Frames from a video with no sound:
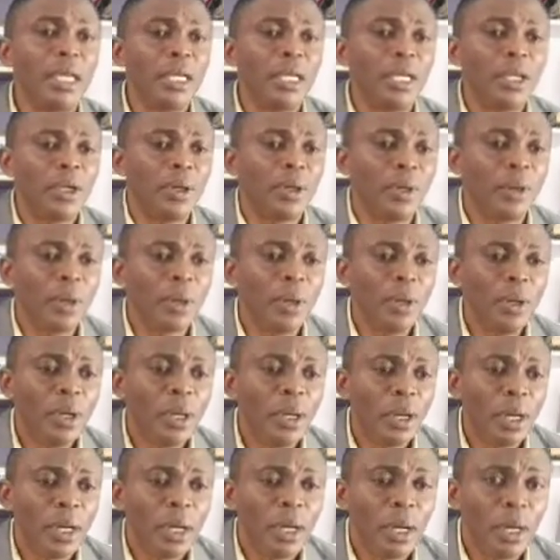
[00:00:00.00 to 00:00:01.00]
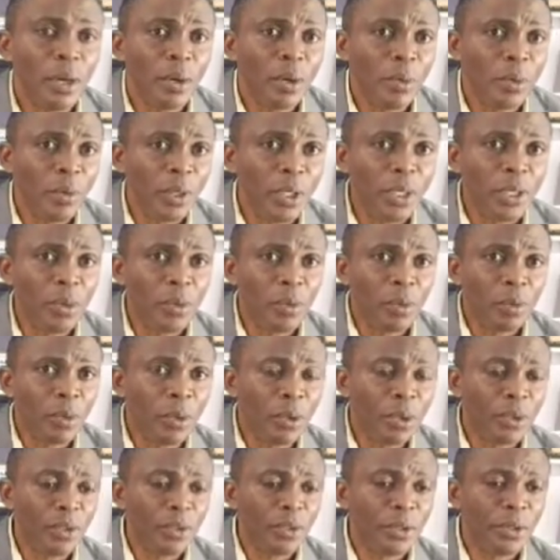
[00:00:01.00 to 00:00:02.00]
you know, with the
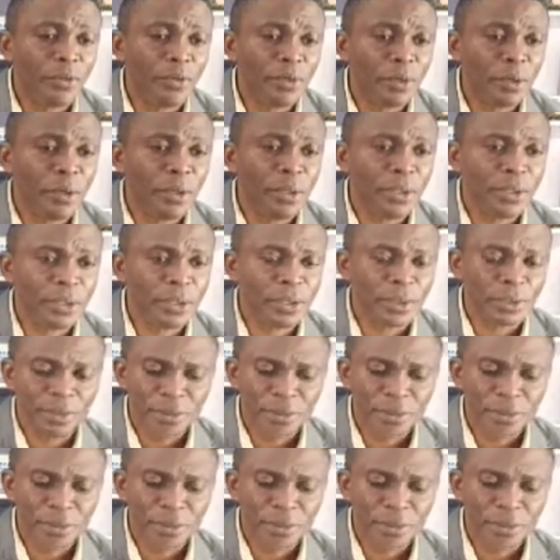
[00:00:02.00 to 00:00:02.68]
word of God.